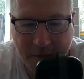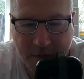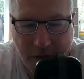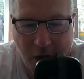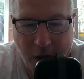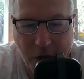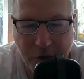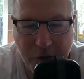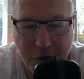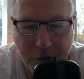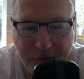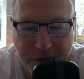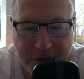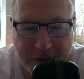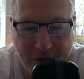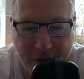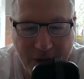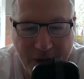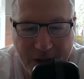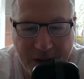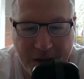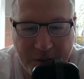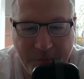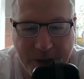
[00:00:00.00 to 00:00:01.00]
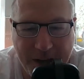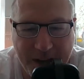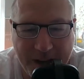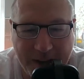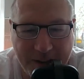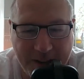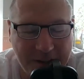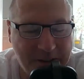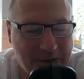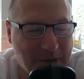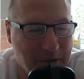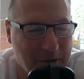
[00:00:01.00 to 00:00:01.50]
Oh, you're retired, mate.
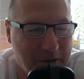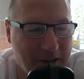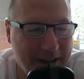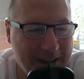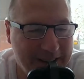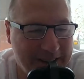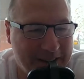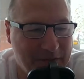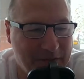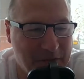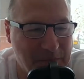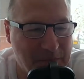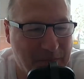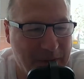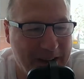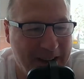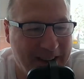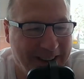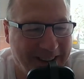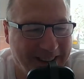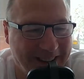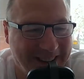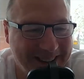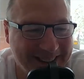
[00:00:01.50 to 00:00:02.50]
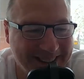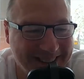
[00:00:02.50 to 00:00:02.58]
That's all right. It's even better.